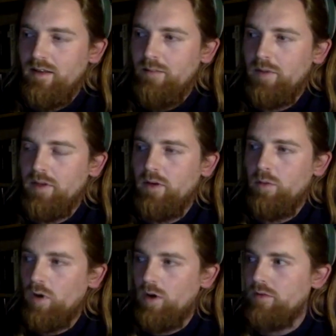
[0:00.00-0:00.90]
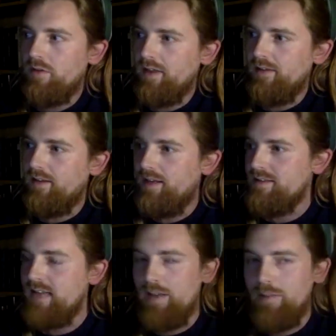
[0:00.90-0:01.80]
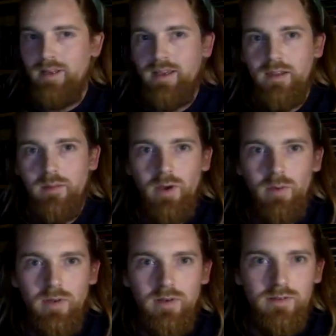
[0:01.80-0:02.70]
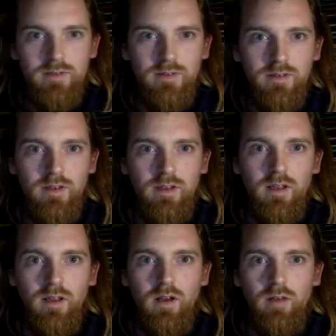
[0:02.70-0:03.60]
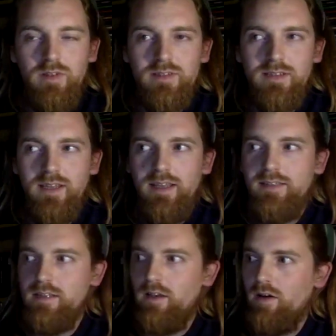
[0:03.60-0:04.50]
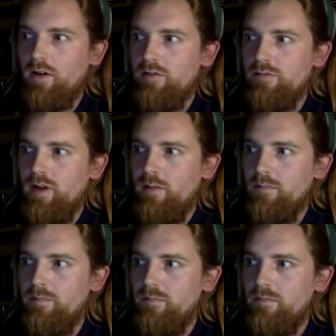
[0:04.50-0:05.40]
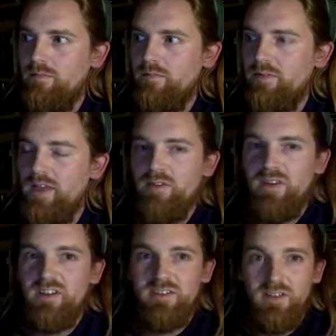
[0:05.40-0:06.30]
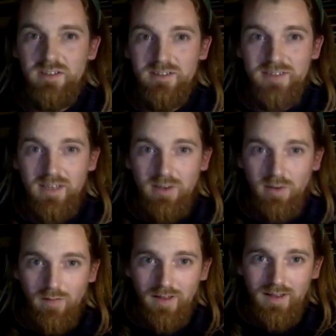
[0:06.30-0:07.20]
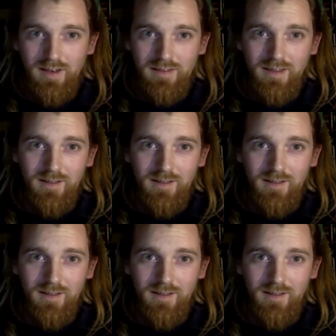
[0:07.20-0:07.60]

But you know, one thing that is happening at the moment, obviously, is a lot of um, fear and uncertainty and all that kind of thing.